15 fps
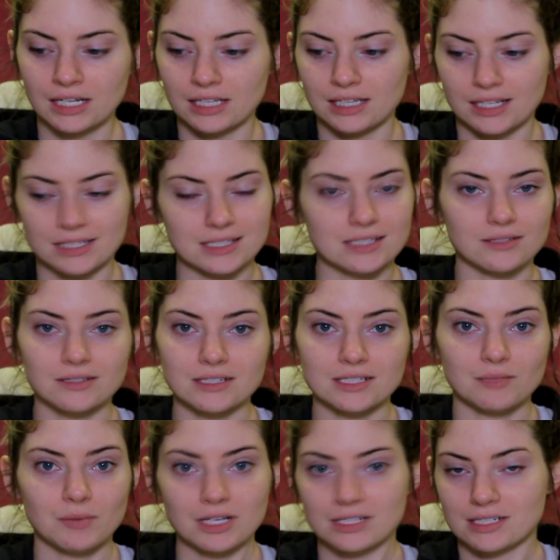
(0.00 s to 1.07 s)
That still doesn't
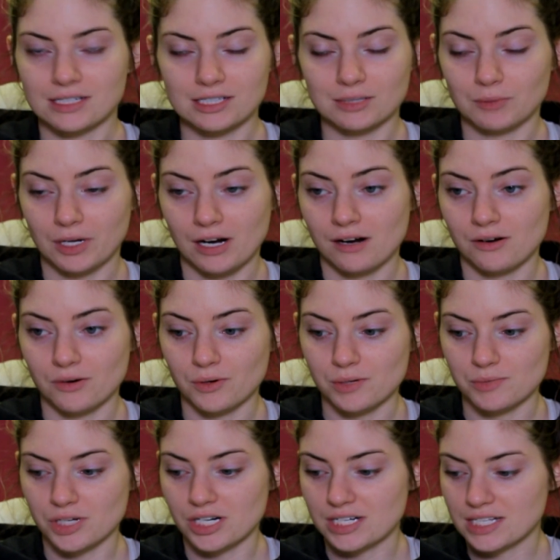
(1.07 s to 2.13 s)
make sense, but I don't know what I'm
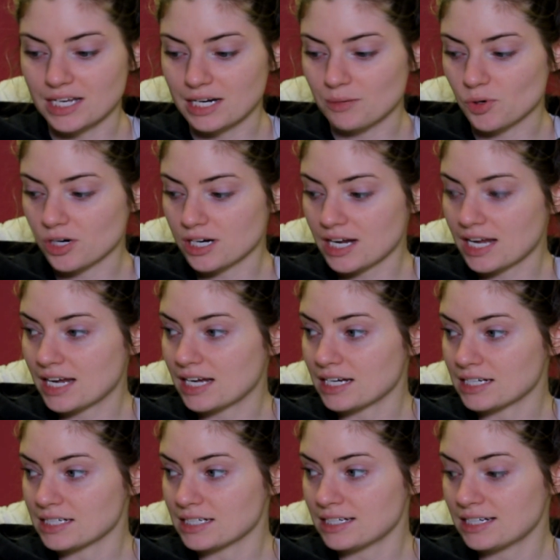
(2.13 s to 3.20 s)
trying to say anymore.
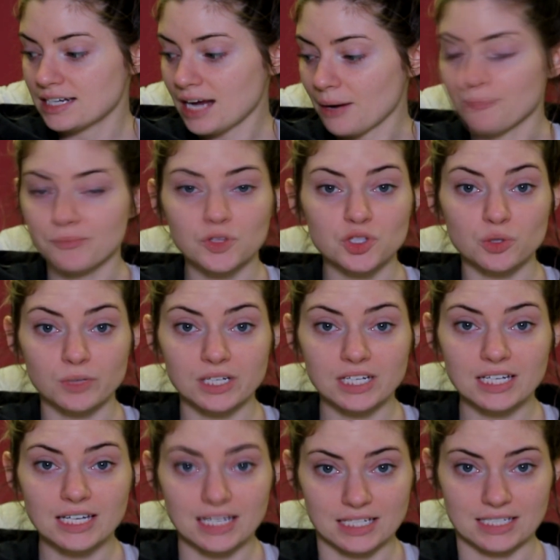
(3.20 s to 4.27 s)
And yeah, so we're gonna
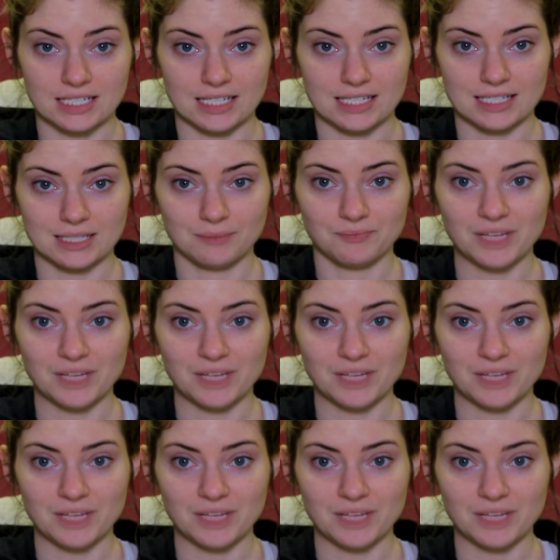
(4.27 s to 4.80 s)
get into this.